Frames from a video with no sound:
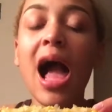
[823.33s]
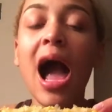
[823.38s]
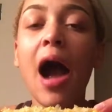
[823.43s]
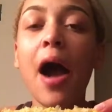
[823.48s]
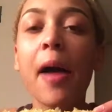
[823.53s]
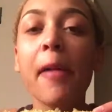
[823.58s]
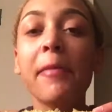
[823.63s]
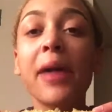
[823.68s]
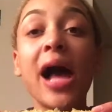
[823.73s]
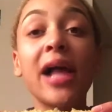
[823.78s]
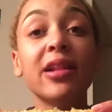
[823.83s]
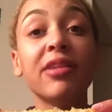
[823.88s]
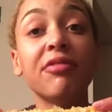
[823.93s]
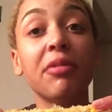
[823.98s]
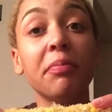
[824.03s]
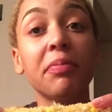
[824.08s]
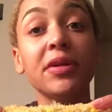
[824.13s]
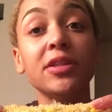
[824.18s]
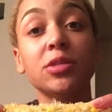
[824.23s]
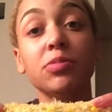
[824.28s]
I live
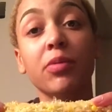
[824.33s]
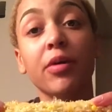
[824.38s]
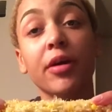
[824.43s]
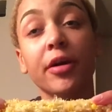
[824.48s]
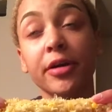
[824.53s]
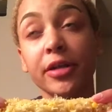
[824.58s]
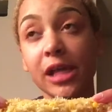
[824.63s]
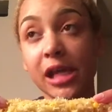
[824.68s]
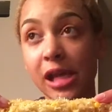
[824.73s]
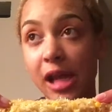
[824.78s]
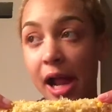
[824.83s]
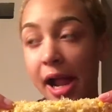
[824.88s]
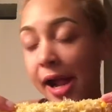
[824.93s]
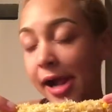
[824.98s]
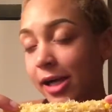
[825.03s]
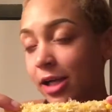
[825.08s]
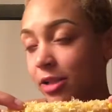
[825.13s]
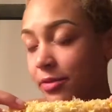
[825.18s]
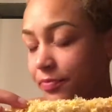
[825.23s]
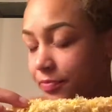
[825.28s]
in Pittsburgh, and
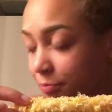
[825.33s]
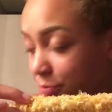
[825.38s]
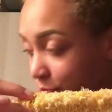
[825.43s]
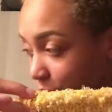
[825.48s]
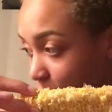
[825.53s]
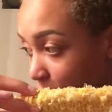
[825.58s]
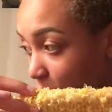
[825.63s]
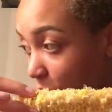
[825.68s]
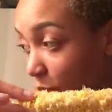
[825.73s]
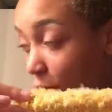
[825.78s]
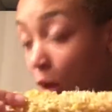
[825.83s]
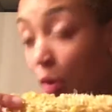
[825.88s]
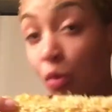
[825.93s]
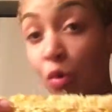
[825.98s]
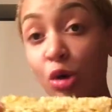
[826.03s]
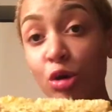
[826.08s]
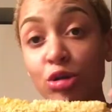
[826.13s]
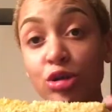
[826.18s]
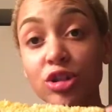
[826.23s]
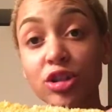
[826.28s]

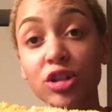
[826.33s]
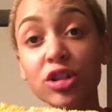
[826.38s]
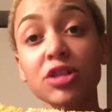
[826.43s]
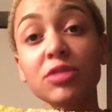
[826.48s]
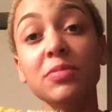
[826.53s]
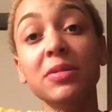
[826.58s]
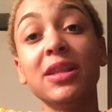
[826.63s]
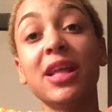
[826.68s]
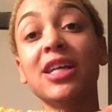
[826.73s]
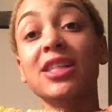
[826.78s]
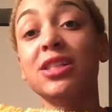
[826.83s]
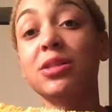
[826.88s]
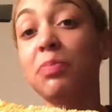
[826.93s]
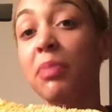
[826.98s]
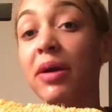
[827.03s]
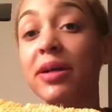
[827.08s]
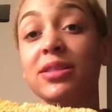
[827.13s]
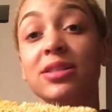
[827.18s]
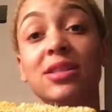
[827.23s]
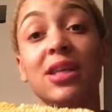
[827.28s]
woo, excuse me, that
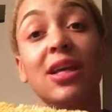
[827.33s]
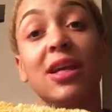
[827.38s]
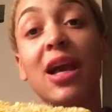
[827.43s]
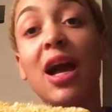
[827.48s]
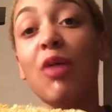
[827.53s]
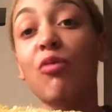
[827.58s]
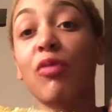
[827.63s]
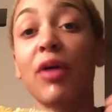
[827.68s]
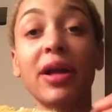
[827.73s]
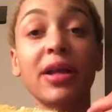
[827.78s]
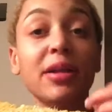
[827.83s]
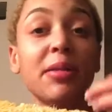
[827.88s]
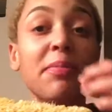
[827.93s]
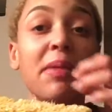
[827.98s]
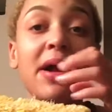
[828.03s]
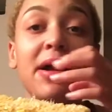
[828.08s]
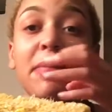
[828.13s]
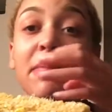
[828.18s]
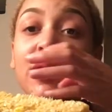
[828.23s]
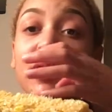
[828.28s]
spice like got right in the
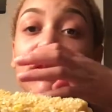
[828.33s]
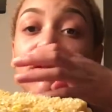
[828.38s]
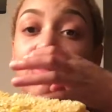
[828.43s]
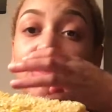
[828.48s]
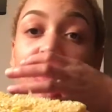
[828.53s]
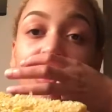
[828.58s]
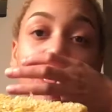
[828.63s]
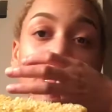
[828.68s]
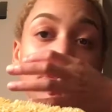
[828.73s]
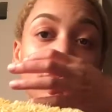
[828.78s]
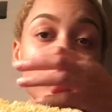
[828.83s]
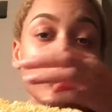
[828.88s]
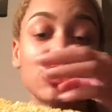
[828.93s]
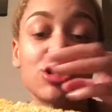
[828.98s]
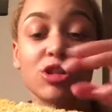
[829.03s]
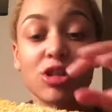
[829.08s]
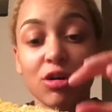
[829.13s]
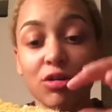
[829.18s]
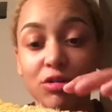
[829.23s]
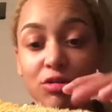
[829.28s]
back of my throat, and I almost
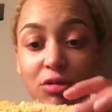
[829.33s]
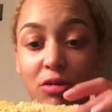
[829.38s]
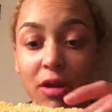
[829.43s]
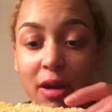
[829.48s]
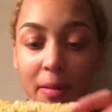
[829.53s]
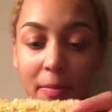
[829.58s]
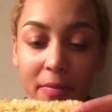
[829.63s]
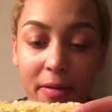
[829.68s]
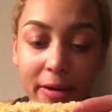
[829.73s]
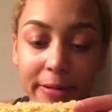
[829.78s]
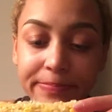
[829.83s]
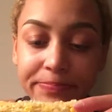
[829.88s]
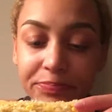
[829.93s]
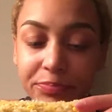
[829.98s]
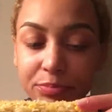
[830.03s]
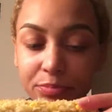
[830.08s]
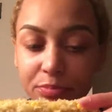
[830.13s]
choked on it. But